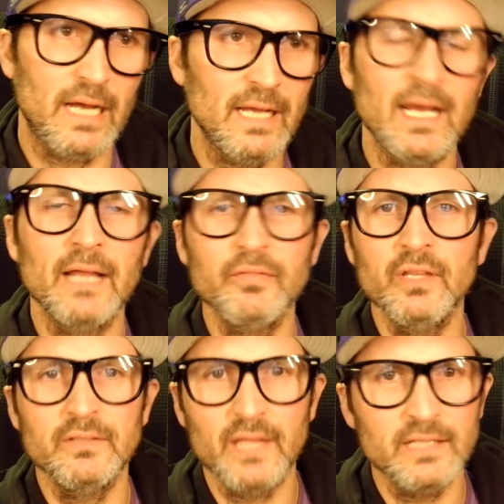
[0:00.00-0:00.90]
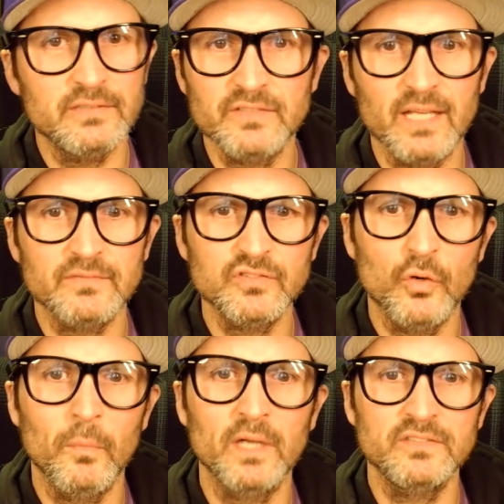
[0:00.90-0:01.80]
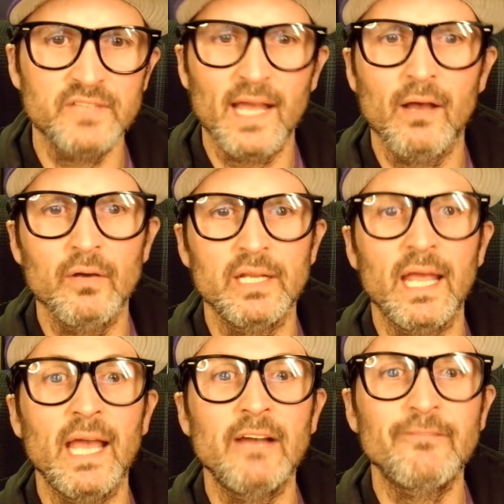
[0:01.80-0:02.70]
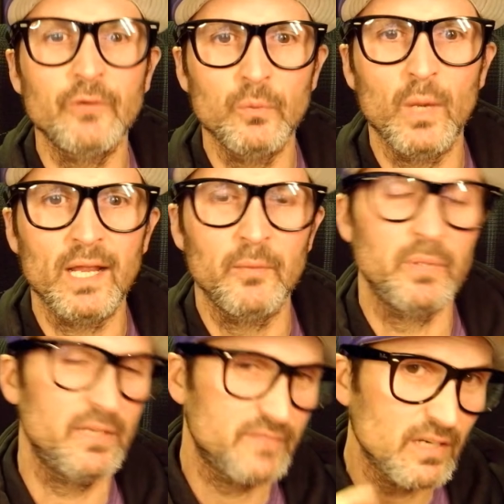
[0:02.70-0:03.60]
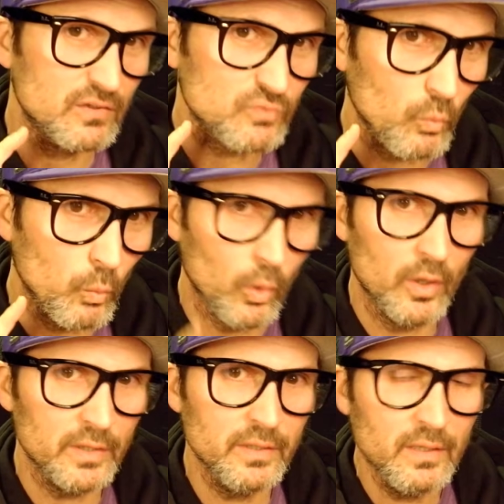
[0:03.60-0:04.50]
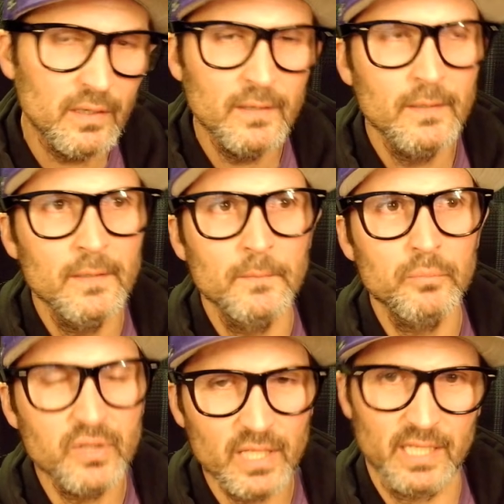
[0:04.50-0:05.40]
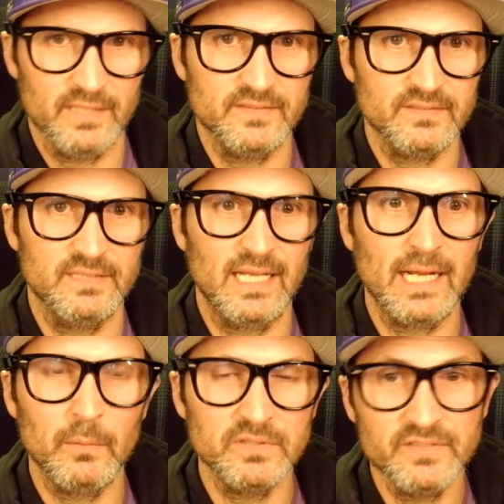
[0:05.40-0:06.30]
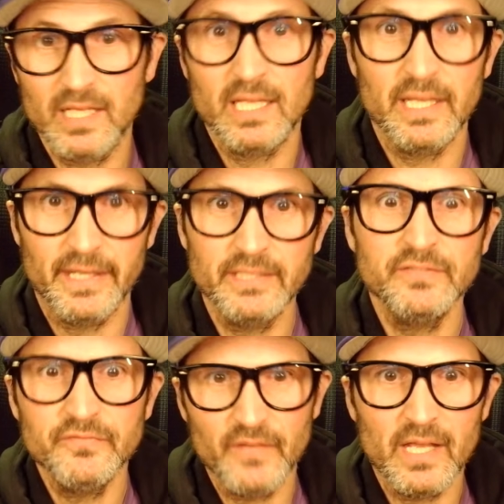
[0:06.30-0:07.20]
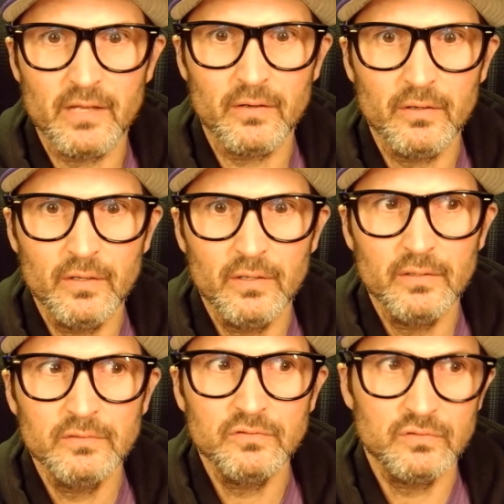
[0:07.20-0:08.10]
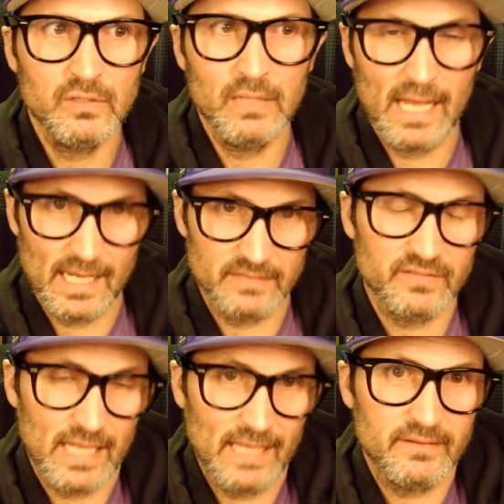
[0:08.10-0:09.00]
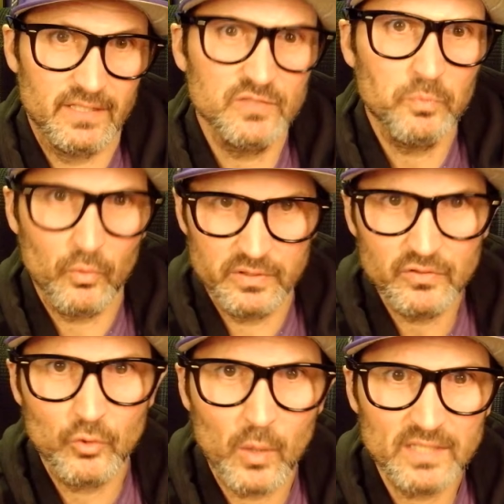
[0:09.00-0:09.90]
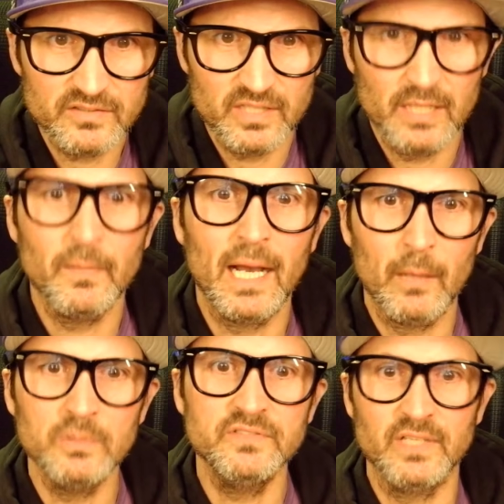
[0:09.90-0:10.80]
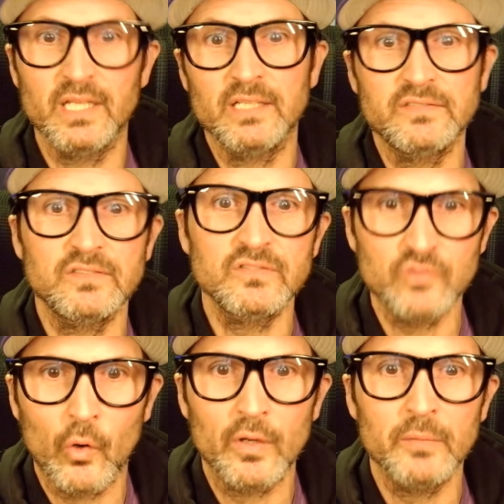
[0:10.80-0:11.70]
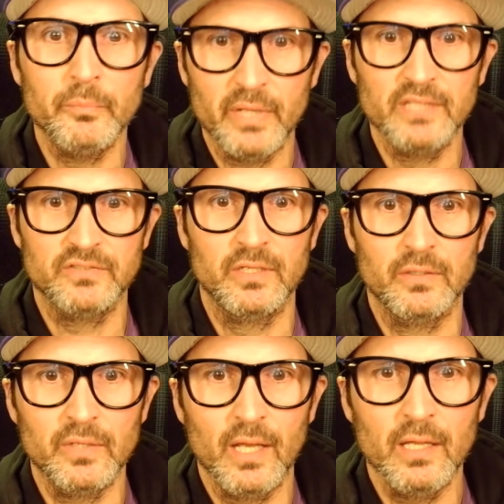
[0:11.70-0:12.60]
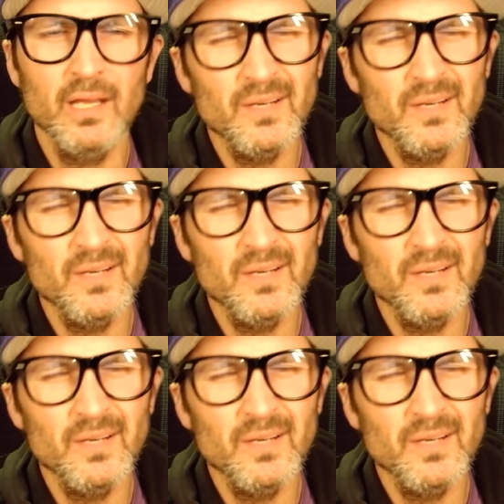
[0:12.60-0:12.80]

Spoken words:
I think they just have so much talent everywhere. But if there is one place that I would say it's fair as at this point to question them, I would say it's the starting pitching, okay?